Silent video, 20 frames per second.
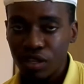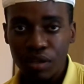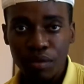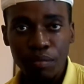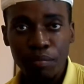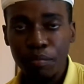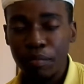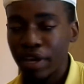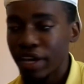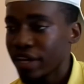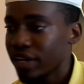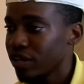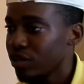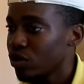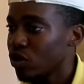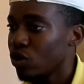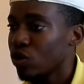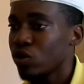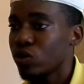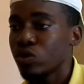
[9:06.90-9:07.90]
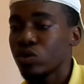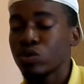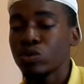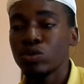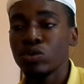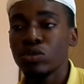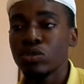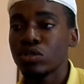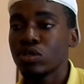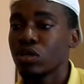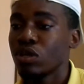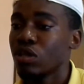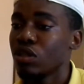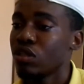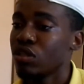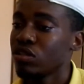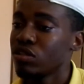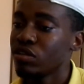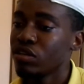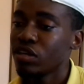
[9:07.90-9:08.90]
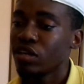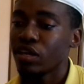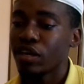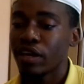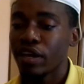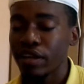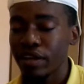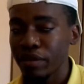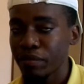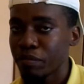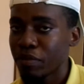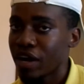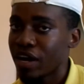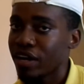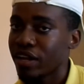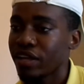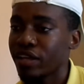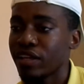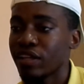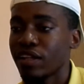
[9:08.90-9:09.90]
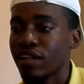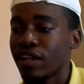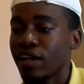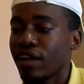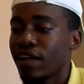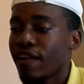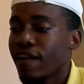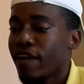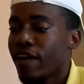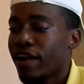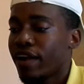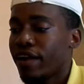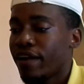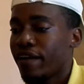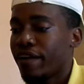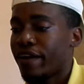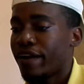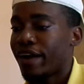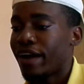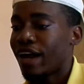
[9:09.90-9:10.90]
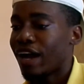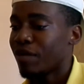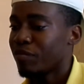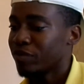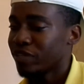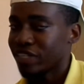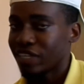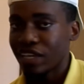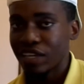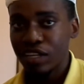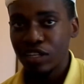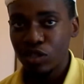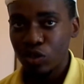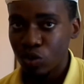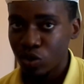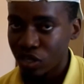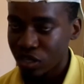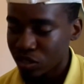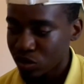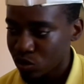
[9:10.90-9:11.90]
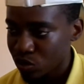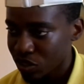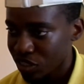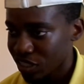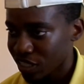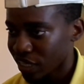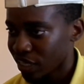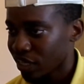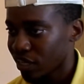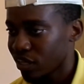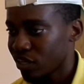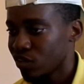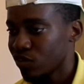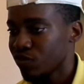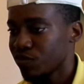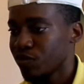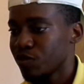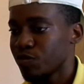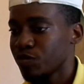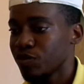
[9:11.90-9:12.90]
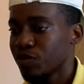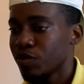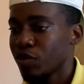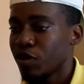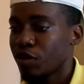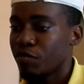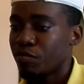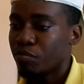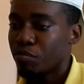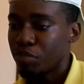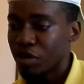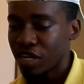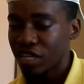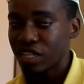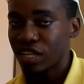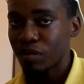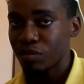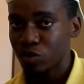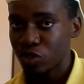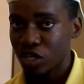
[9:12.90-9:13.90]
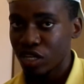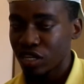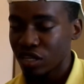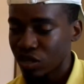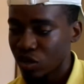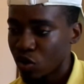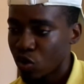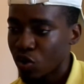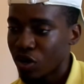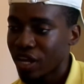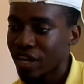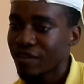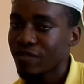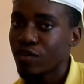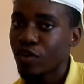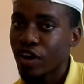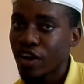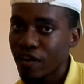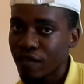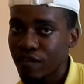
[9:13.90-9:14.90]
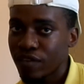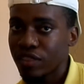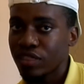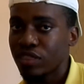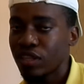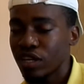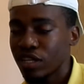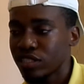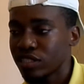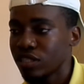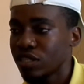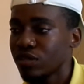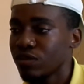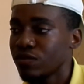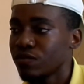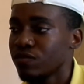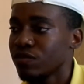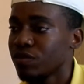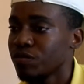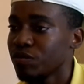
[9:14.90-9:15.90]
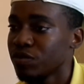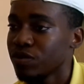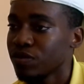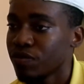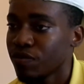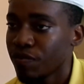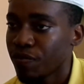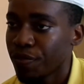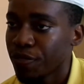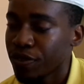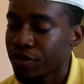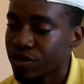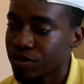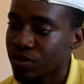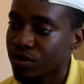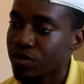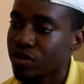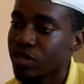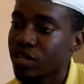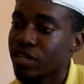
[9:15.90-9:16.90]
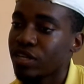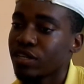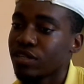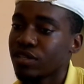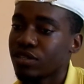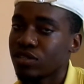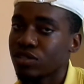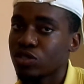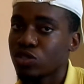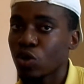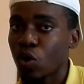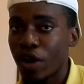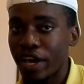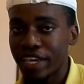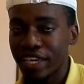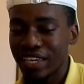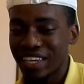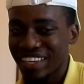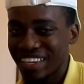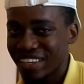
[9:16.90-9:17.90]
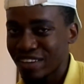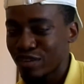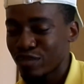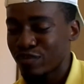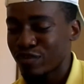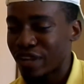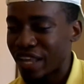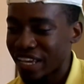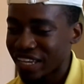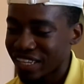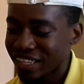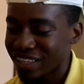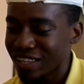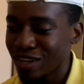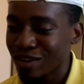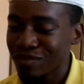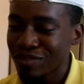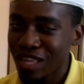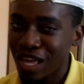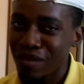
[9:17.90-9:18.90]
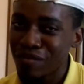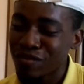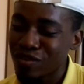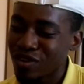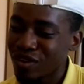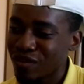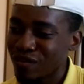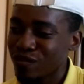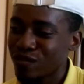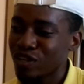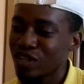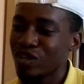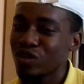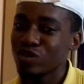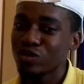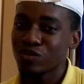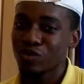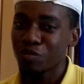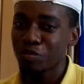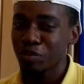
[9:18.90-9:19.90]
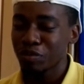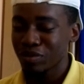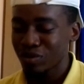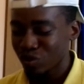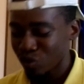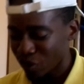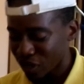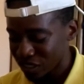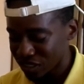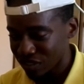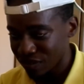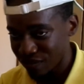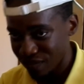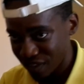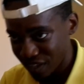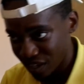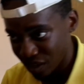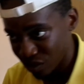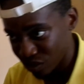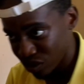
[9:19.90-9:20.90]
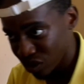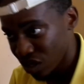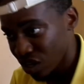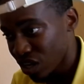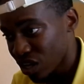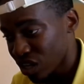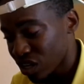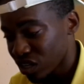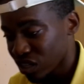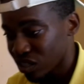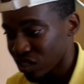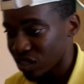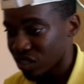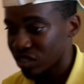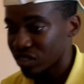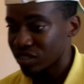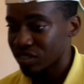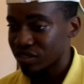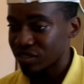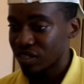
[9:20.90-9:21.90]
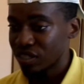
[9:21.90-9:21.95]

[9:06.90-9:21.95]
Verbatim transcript: Mandos, anybody, I'm gonna get into it as soon as I can, you feel me? But I'm trying to go like for every Thursday, you feel me? so yeah so i can give like enough time for the videos for people to watch the videos because